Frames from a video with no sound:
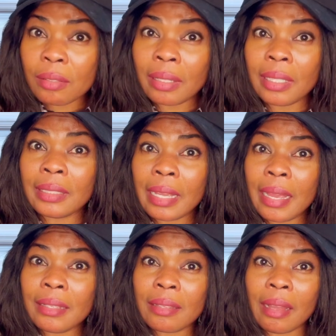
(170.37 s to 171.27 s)
Data
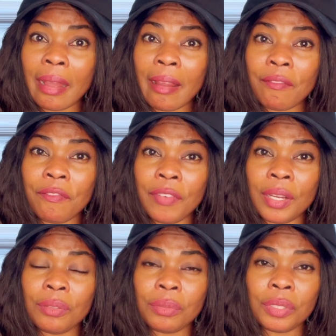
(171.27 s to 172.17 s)
science are
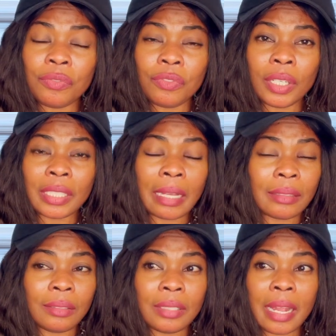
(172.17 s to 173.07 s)
very,
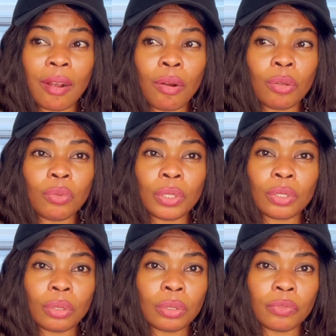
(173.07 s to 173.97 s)
as in they are always
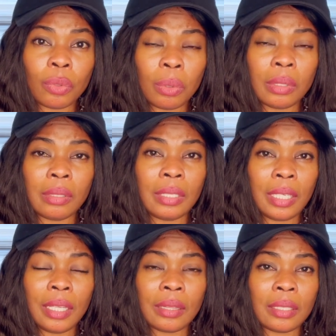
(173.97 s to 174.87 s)
sought for
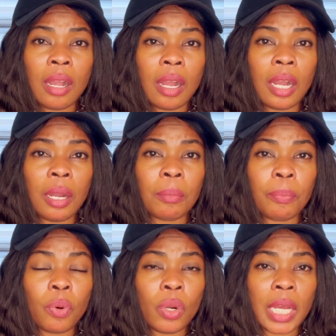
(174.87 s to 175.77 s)
in this um
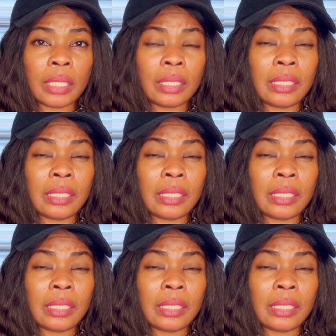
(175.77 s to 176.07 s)
Poland.